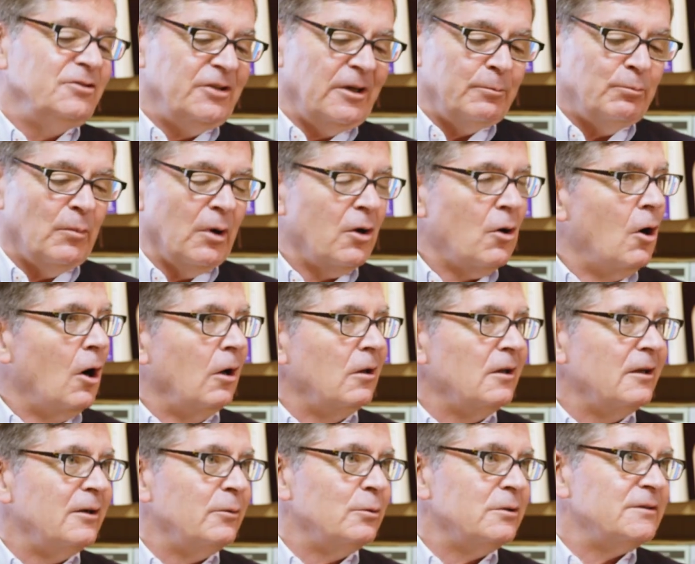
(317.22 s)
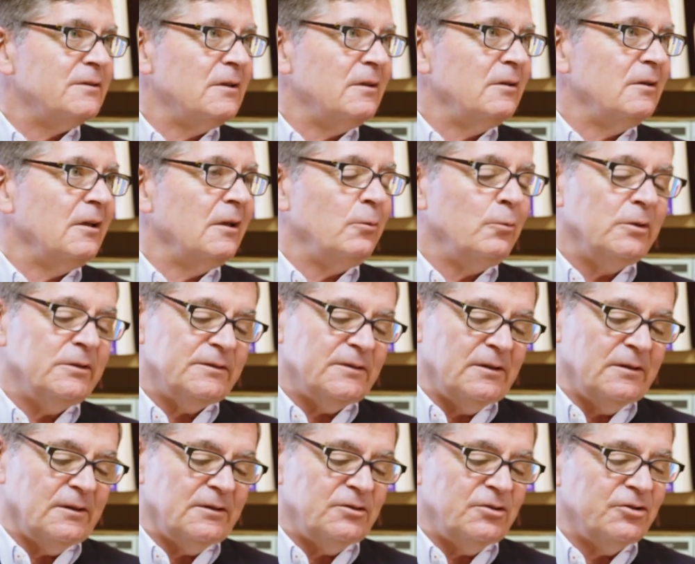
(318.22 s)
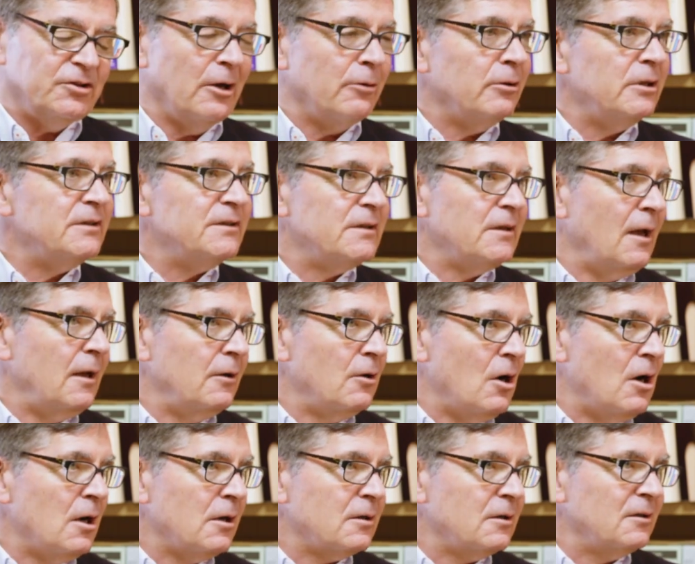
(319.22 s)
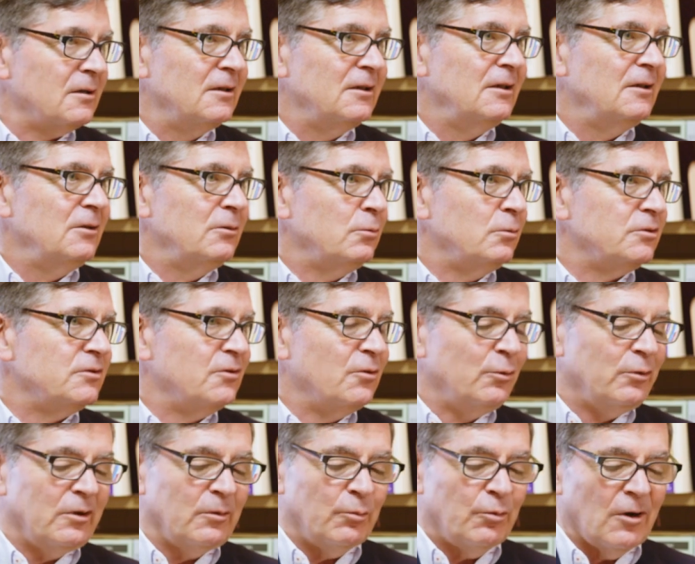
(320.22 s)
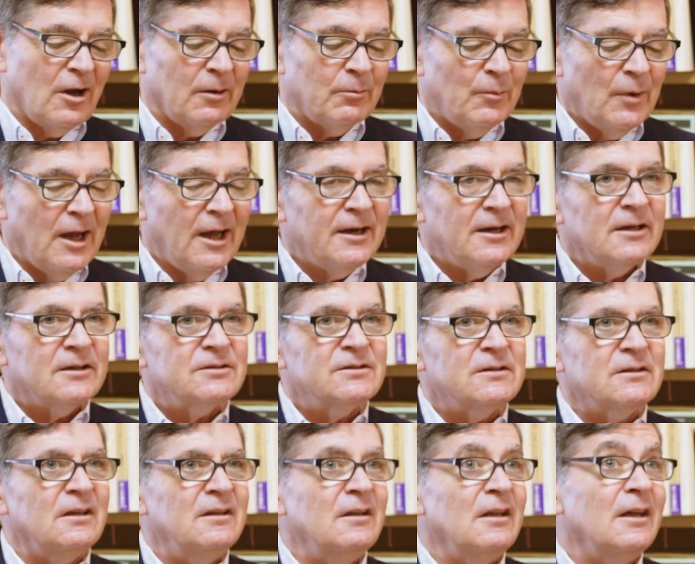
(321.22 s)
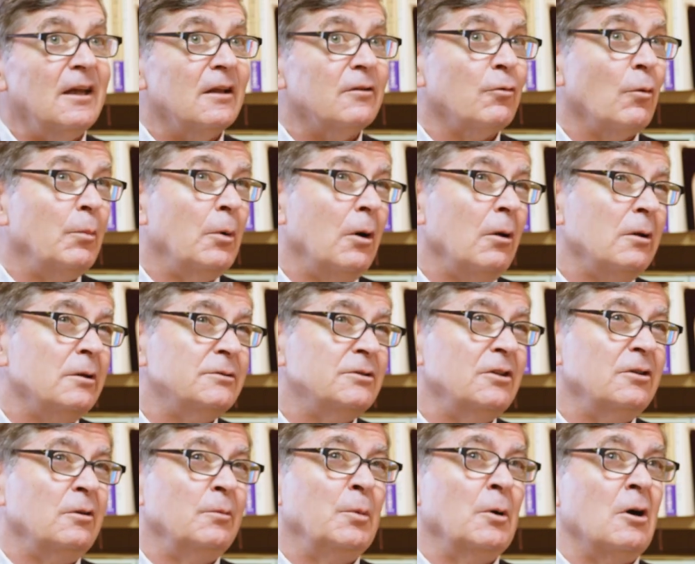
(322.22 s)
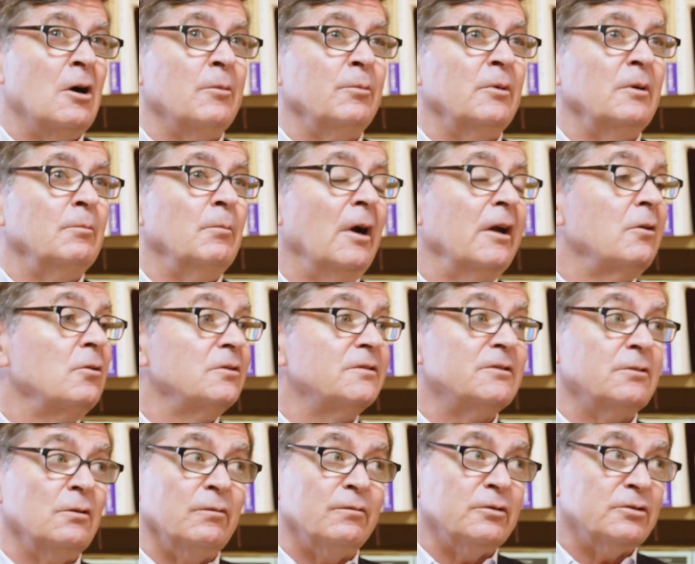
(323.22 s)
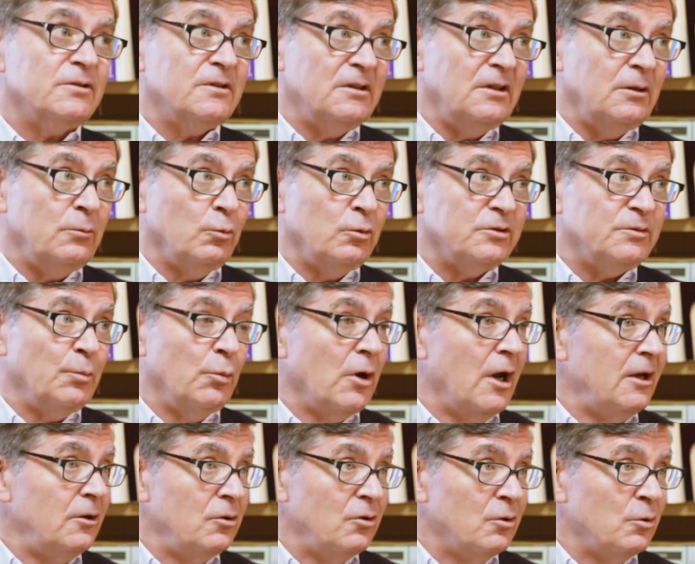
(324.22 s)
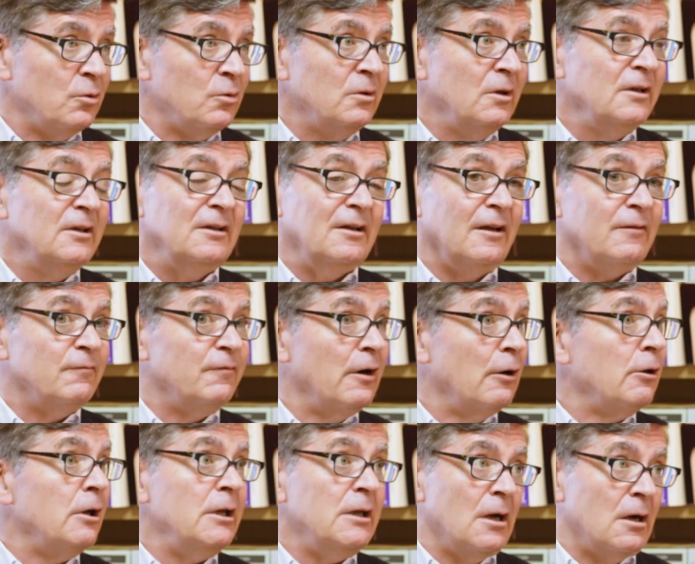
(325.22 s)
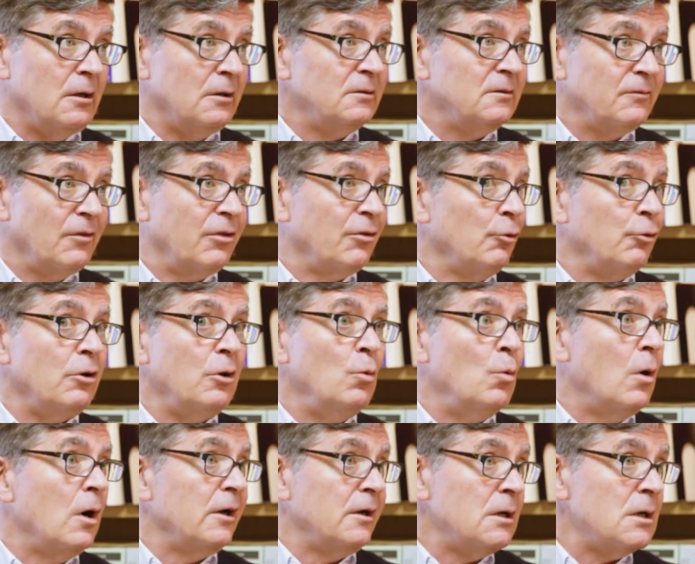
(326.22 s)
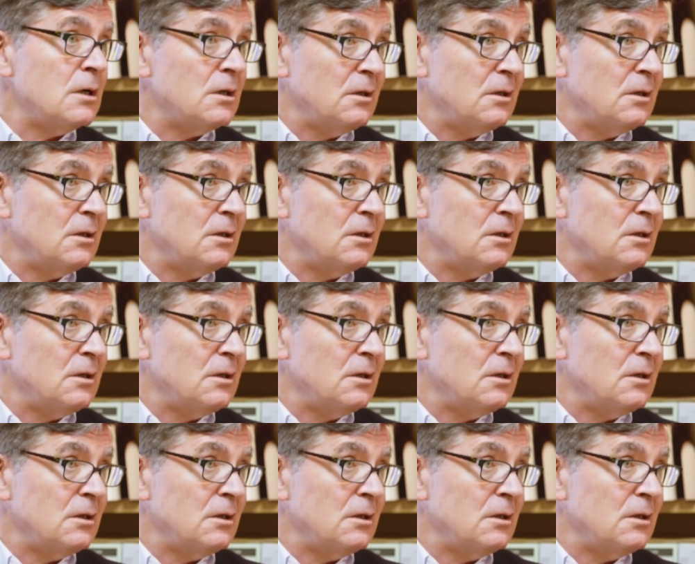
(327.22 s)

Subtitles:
Jim McCauley was in linguistics. Jerry Sadock was doing pragmatics in the anthropology department. Michael Silverstein was brand new and very young, 31